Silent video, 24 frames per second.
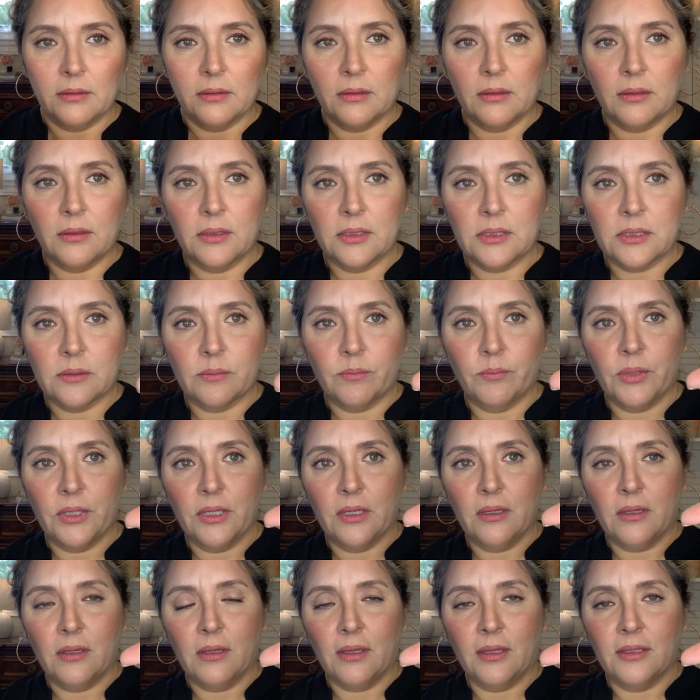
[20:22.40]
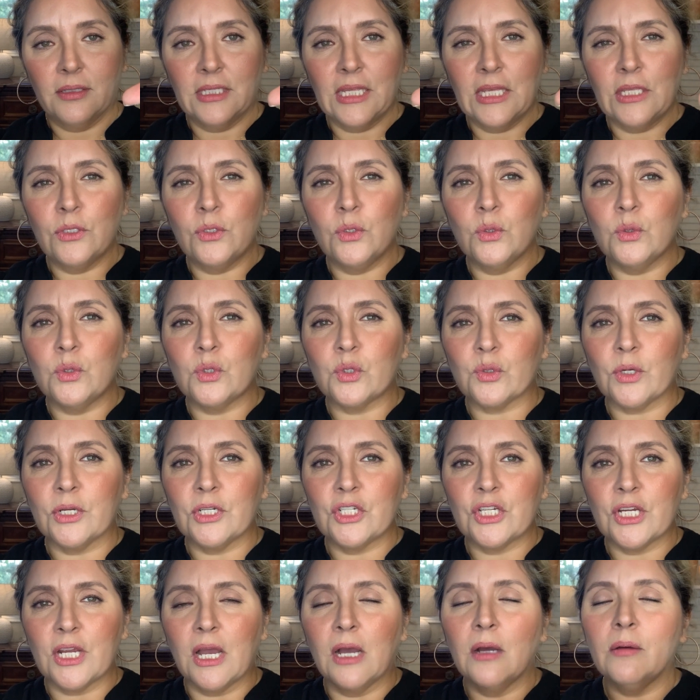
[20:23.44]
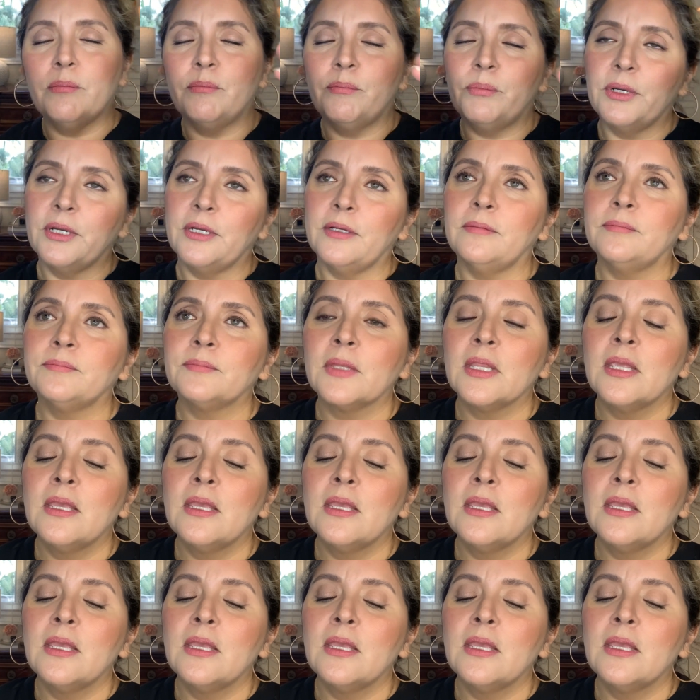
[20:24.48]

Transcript: this big, and they do stretch out, but